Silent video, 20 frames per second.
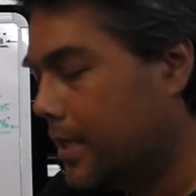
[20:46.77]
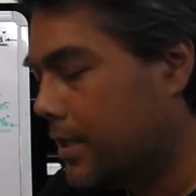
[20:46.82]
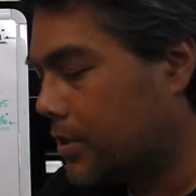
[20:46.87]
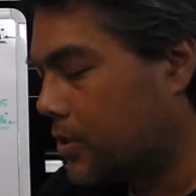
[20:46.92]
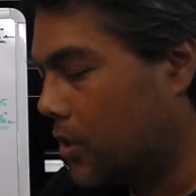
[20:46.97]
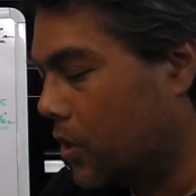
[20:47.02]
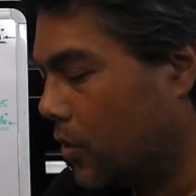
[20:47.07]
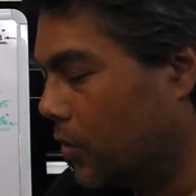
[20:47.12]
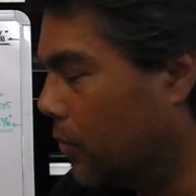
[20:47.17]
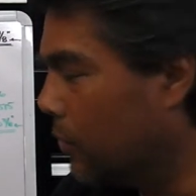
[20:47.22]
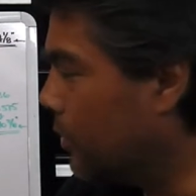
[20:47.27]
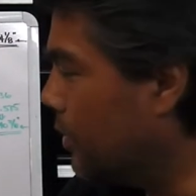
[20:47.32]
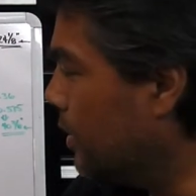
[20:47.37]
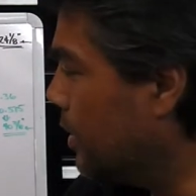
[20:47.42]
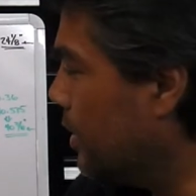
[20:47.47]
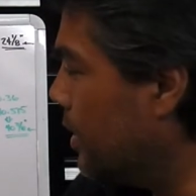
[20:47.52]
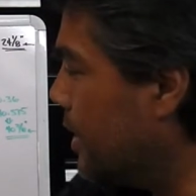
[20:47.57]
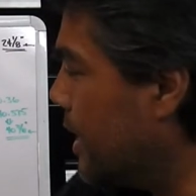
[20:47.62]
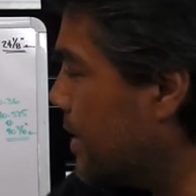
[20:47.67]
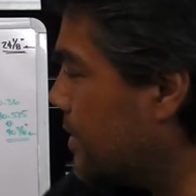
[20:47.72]
So
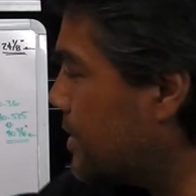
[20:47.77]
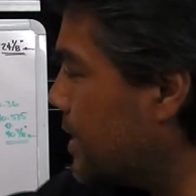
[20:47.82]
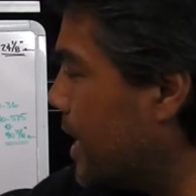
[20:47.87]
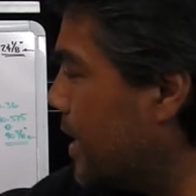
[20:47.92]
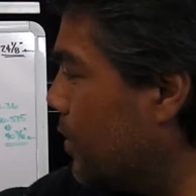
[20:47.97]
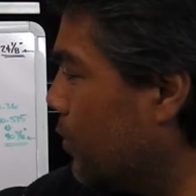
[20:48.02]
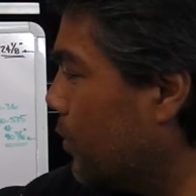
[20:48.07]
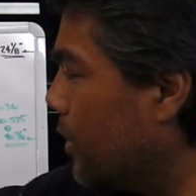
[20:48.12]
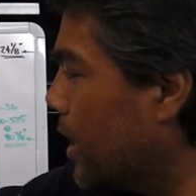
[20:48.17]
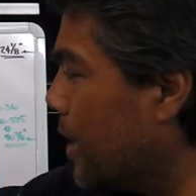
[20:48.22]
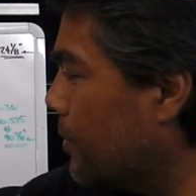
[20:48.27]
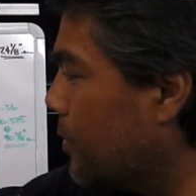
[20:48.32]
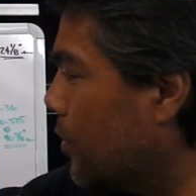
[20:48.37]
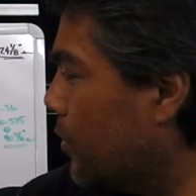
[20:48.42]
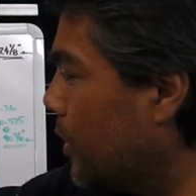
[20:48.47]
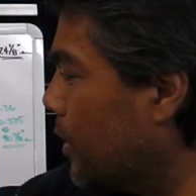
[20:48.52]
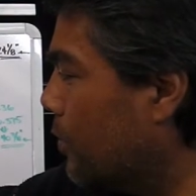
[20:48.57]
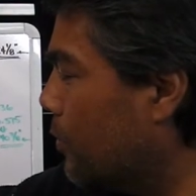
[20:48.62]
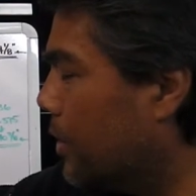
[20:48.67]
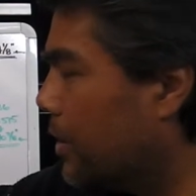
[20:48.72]
that's kind of what I'm
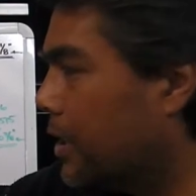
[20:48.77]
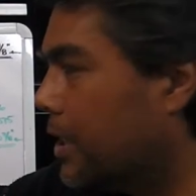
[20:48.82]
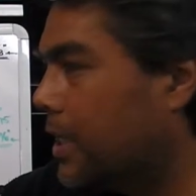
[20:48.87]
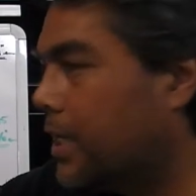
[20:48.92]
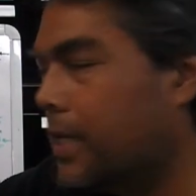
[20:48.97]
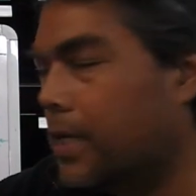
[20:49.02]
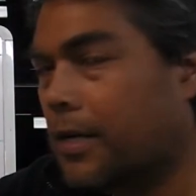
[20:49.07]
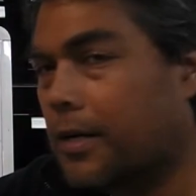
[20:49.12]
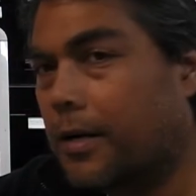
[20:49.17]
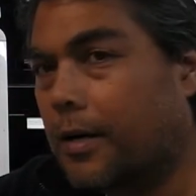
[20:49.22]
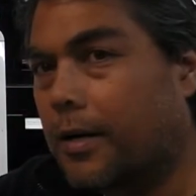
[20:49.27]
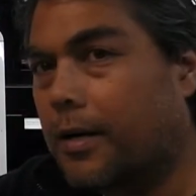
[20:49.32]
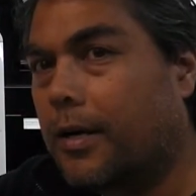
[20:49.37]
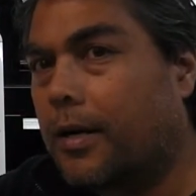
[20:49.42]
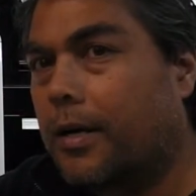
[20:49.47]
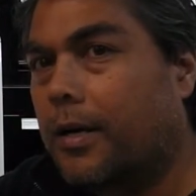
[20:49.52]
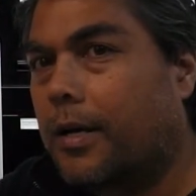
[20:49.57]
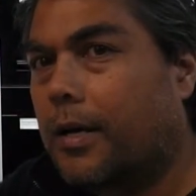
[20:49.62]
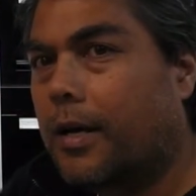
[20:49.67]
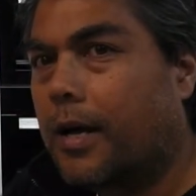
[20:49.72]
going with here,
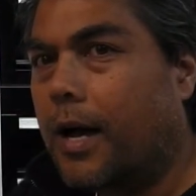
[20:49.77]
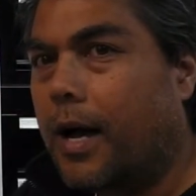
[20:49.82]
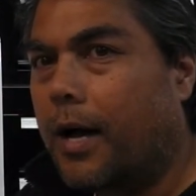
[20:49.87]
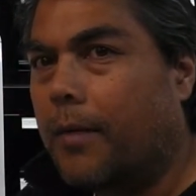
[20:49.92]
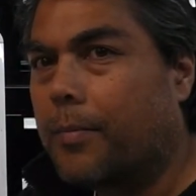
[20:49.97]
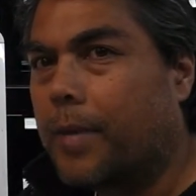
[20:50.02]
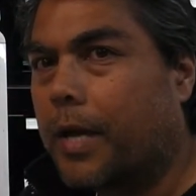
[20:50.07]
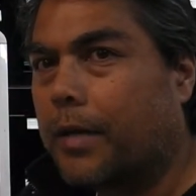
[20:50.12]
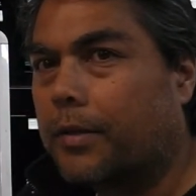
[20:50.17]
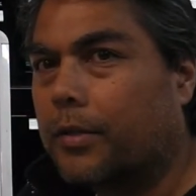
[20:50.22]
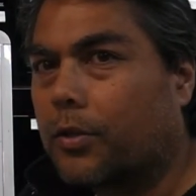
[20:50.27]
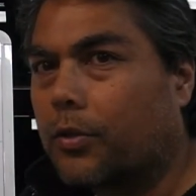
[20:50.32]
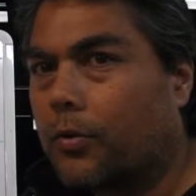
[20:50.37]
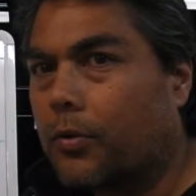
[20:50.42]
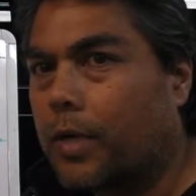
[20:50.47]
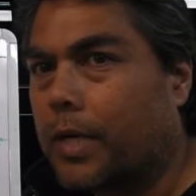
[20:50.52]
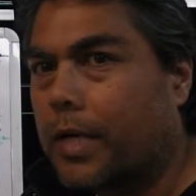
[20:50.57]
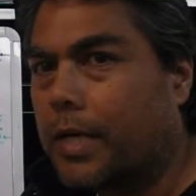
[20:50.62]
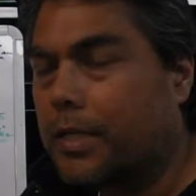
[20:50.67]
at the 3